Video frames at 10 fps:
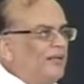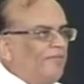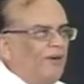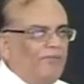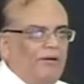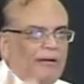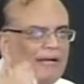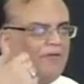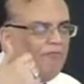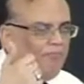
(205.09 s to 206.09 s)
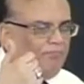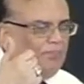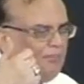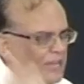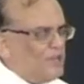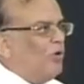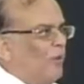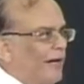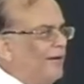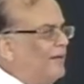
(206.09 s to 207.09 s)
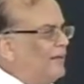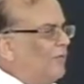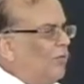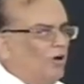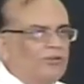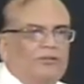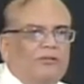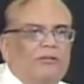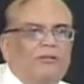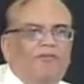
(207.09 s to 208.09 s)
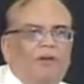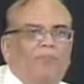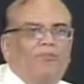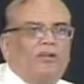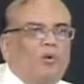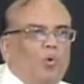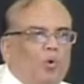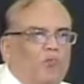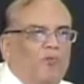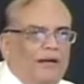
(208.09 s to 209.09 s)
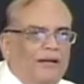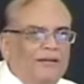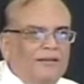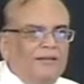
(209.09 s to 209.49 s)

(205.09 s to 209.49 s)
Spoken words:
and the major one was from Sukuk fund,